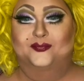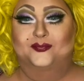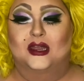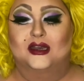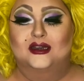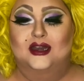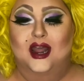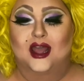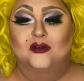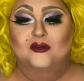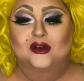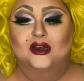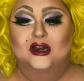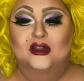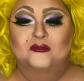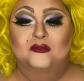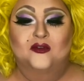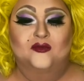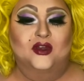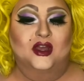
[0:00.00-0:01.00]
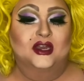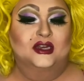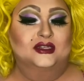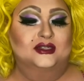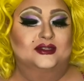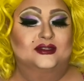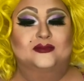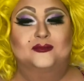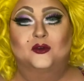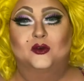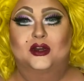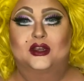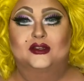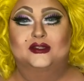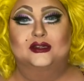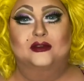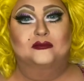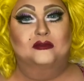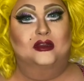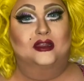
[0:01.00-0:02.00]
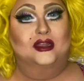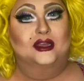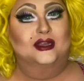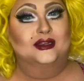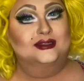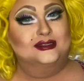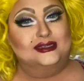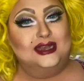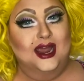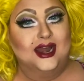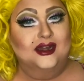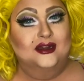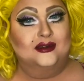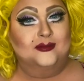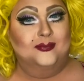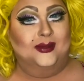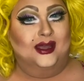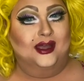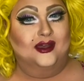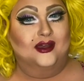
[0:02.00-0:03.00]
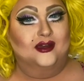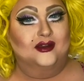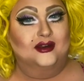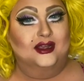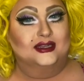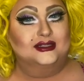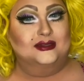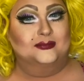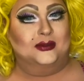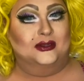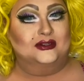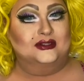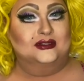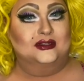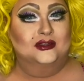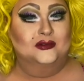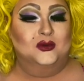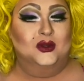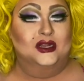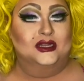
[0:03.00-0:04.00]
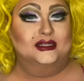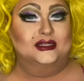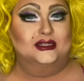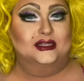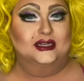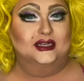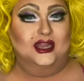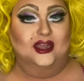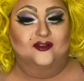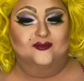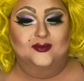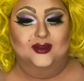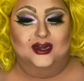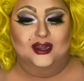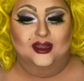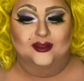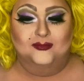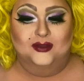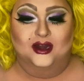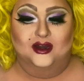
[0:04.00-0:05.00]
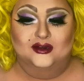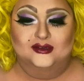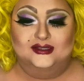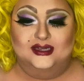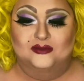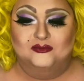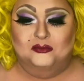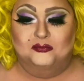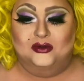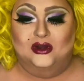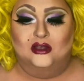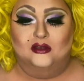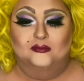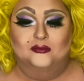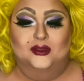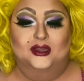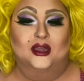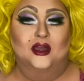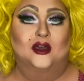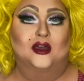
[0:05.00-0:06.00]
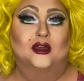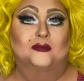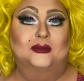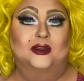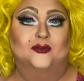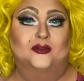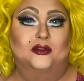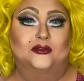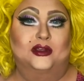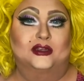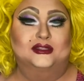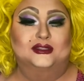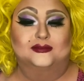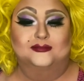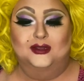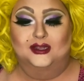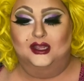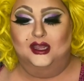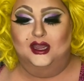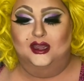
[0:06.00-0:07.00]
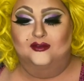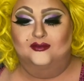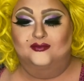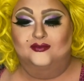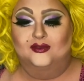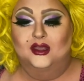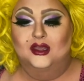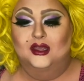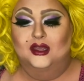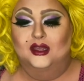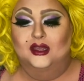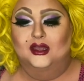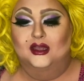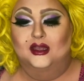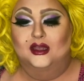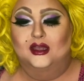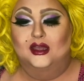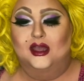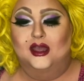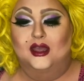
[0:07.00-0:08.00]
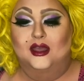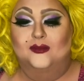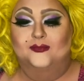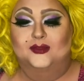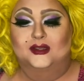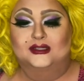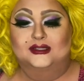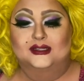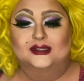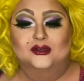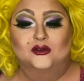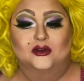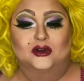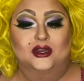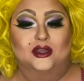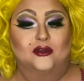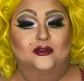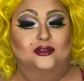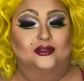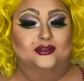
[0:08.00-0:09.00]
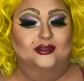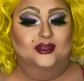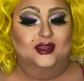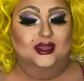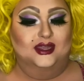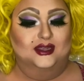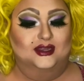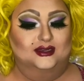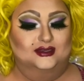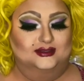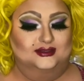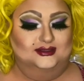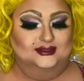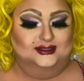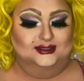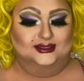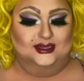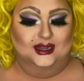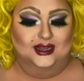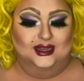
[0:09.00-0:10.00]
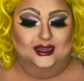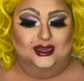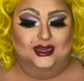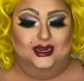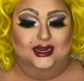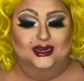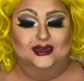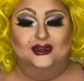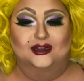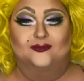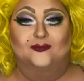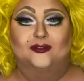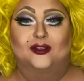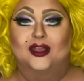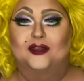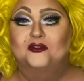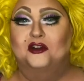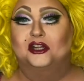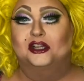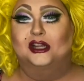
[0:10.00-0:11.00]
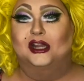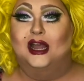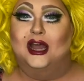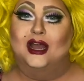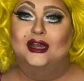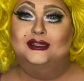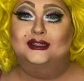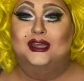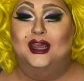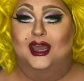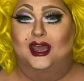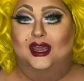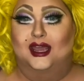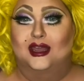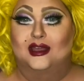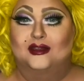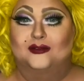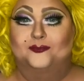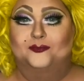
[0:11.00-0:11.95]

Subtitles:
Now we're gonna move on to some Oreos I'm really excited about, as opposed to the ones that gave me nightmares and will probably haunt me for the rest of my life. This is Oreo Thins in flavor latte.